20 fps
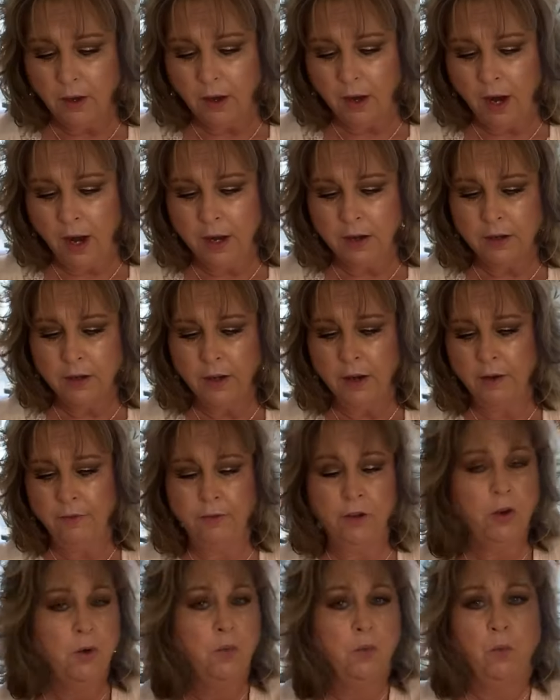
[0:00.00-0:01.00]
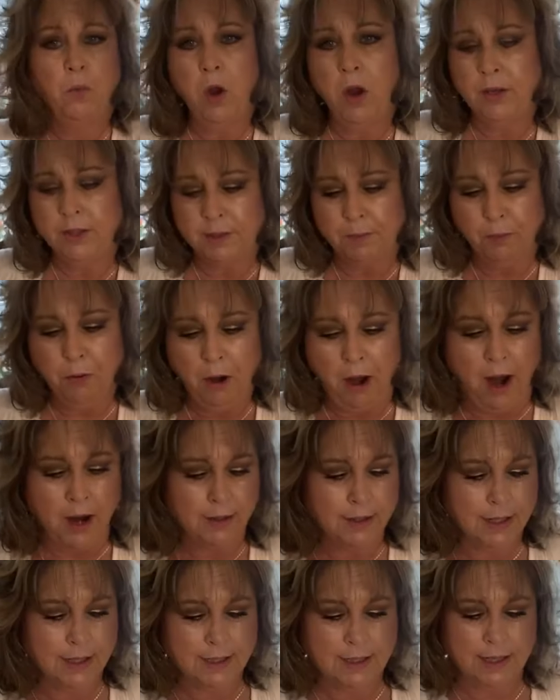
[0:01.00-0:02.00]
And if you want to
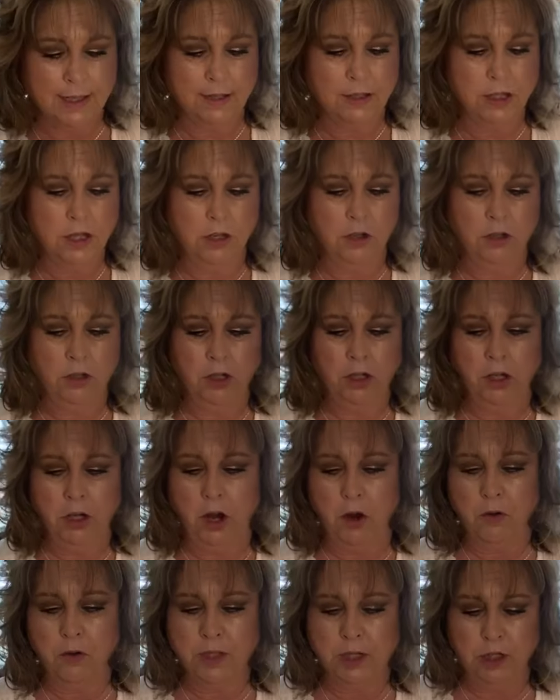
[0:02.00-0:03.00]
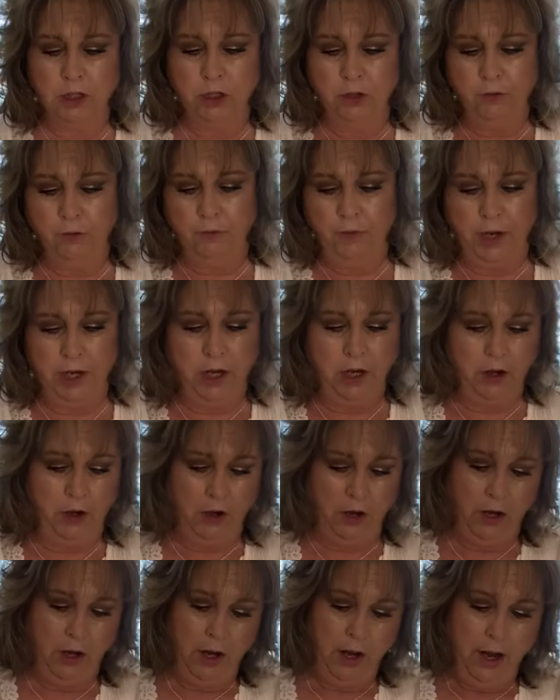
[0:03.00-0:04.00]
practice until you figure,